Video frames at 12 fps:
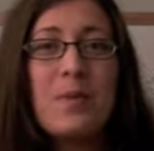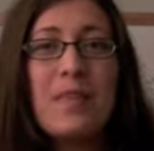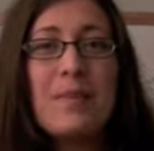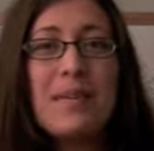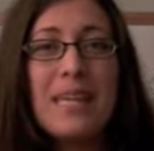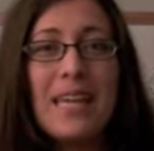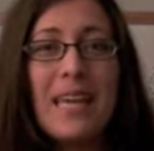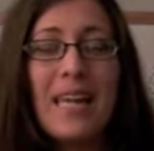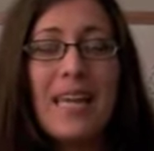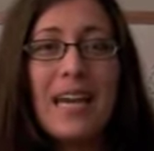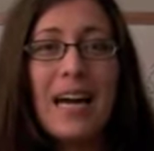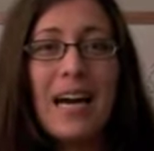be the
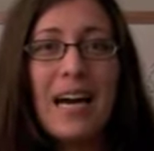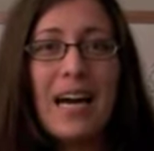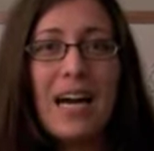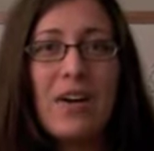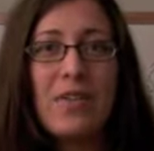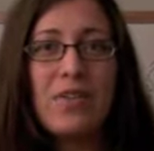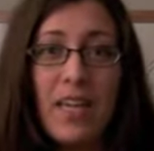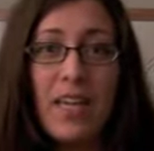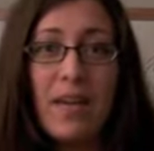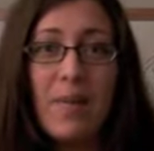beginning of talking